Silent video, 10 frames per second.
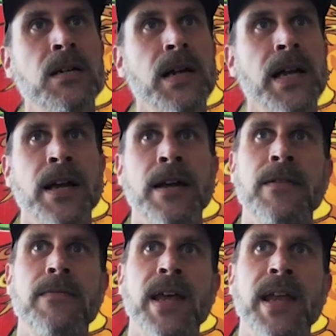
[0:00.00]

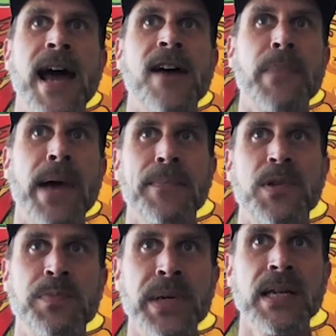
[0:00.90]
And then have MAPS
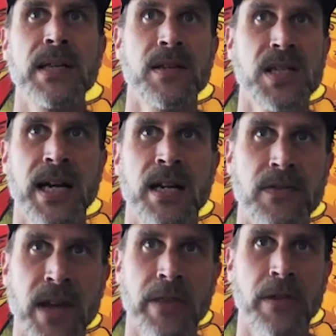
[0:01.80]
be this kind of
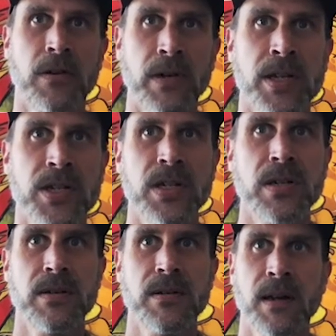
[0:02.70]
ethical
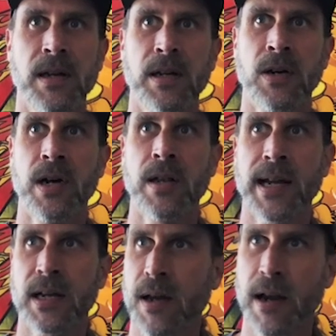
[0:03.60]
engine, you know,
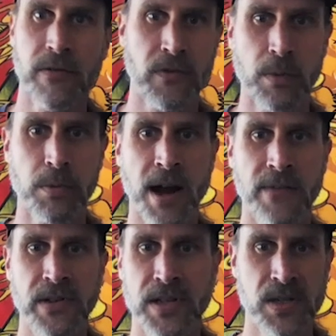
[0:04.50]
unlike a lot of the
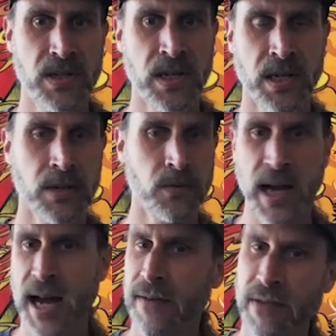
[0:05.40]
for-profits will
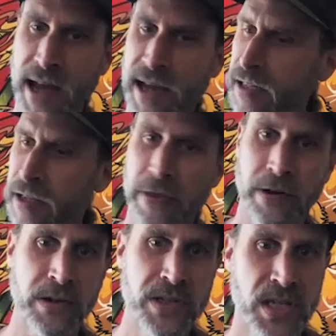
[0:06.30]
have that
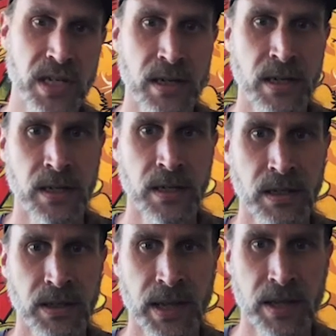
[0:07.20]
ethos
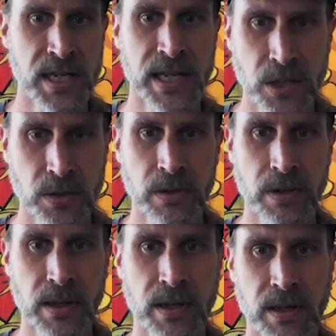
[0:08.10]
and stay true
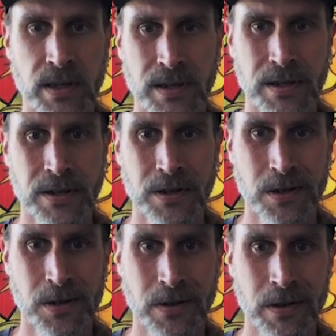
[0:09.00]
to
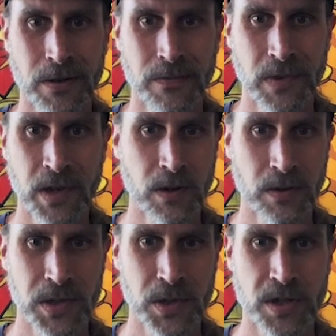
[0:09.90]
the you know,
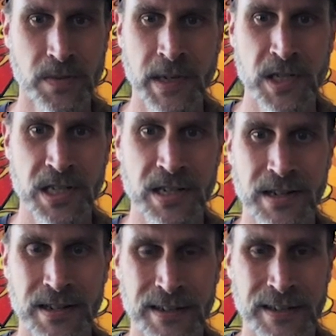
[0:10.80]
source mission.
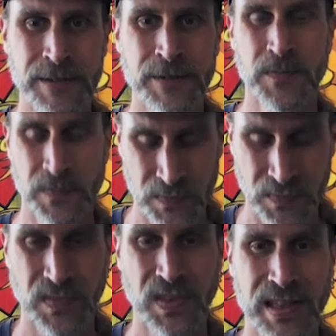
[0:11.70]

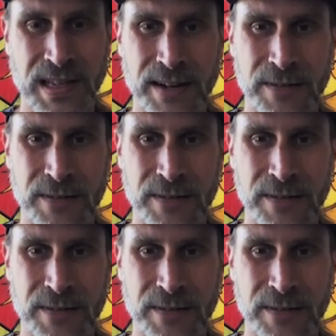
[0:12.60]
Yeah.